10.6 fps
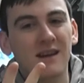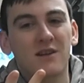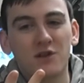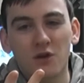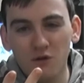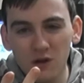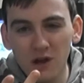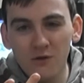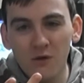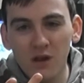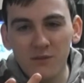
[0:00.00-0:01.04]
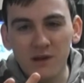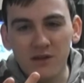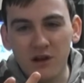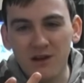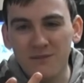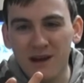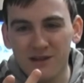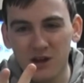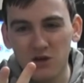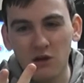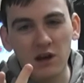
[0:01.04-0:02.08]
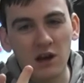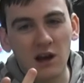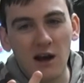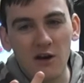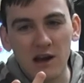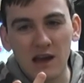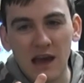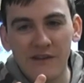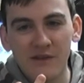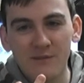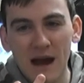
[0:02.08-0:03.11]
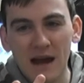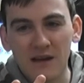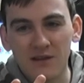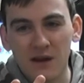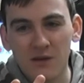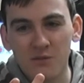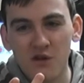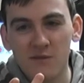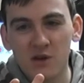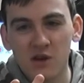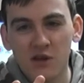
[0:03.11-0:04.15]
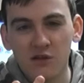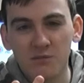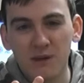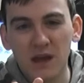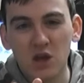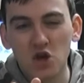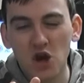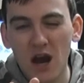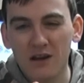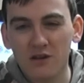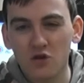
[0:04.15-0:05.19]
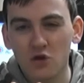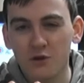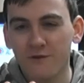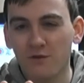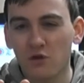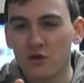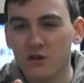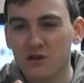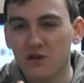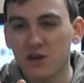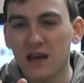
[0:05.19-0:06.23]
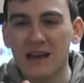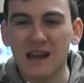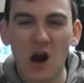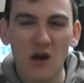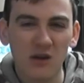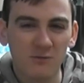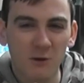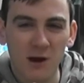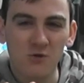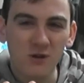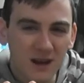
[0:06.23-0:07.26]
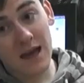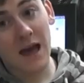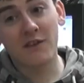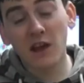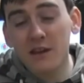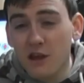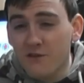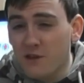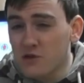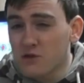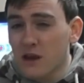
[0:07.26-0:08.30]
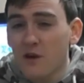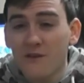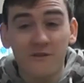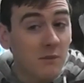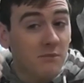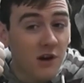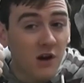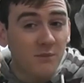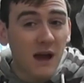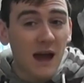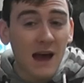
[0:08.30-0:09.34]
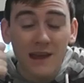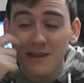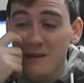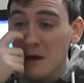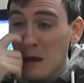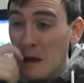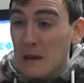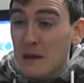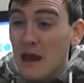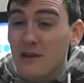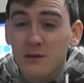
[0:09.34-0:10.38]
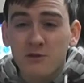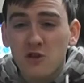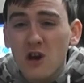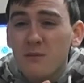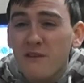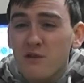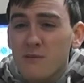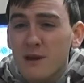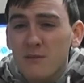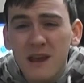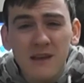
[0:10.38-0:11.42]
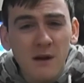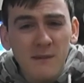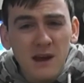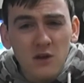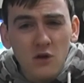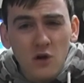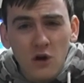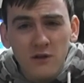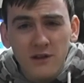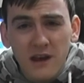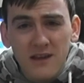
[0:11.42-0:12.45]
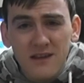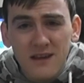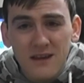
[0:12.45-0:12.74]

because you really don't want to be stuck in my situation carrying heavy bags that are pretty much just being dragged across the floor because you can't carry them well. If you liked this video, give it a thumbs up and hit subscribe if you want to be updated when I make new content.